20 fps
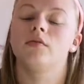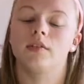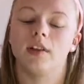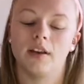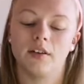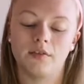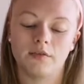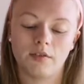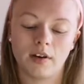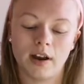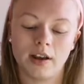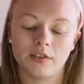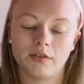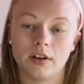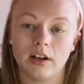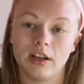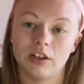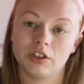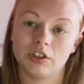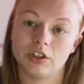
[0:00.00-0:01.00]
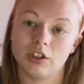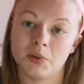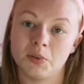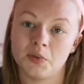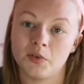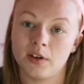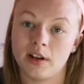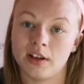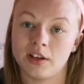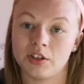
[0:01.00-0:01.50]
like friends,
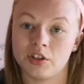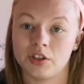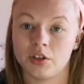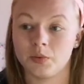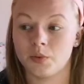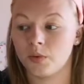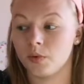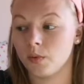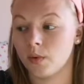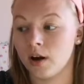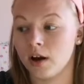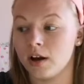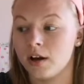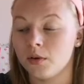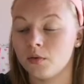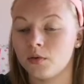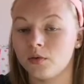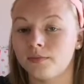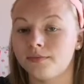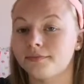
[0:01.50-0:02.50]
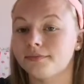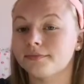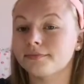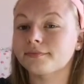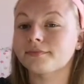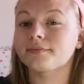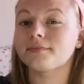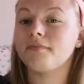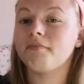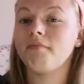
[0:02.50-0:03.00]
relationships, relationships with anyone.
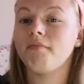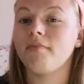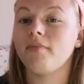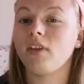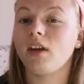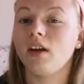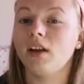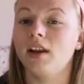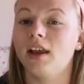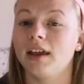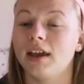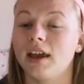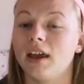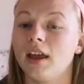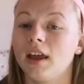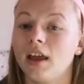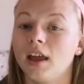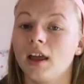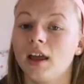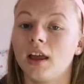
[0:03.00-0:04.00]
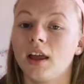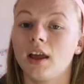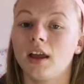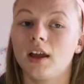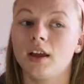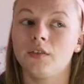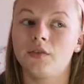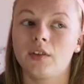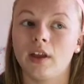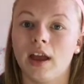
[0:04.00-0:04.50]
Like
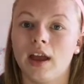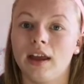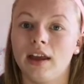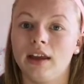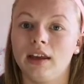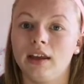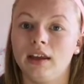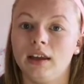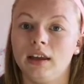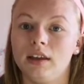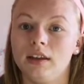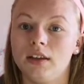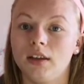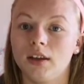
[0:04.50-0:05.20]
if they